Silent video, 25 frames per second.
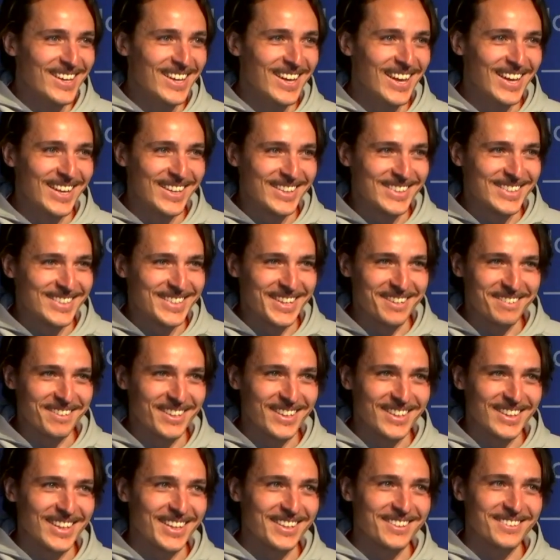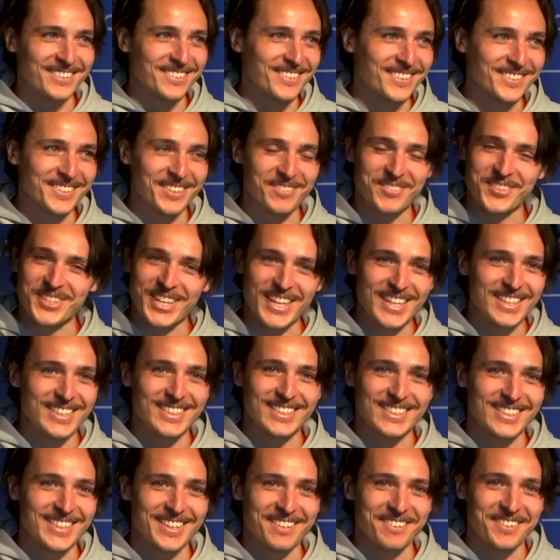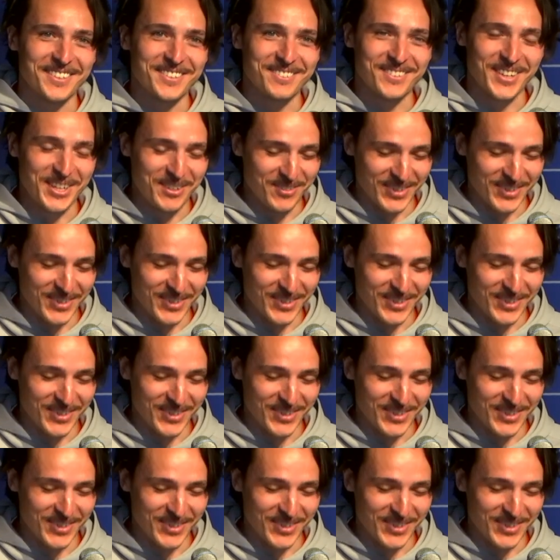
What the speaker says: and stuff like that, so some shady stuff as well.